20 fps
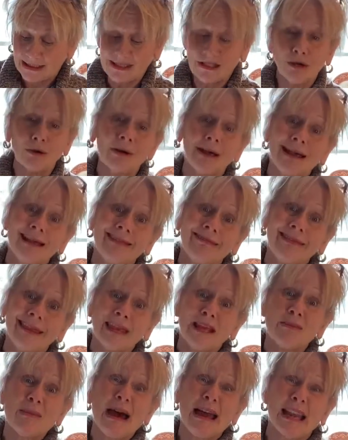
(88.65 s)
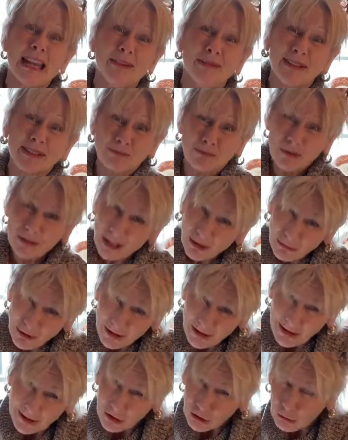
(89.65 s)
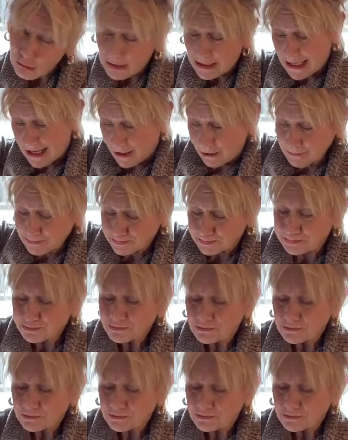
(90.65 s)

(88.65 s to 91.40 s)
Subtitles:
So think about it. If it's really, really humid out,